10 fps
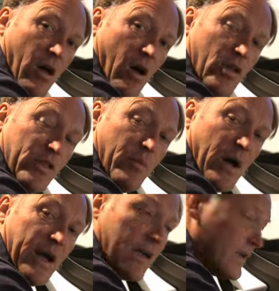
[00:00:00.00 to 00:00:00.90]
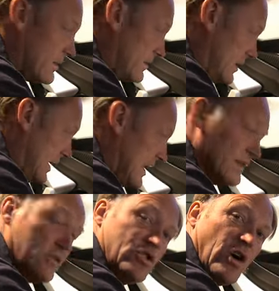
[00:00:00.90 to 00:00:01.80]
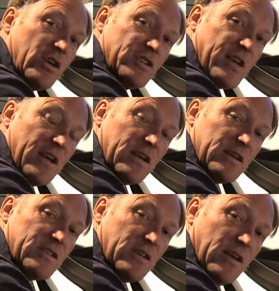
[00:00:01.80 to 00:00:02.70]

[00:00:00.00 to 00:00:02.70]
on the bike in the shock settings,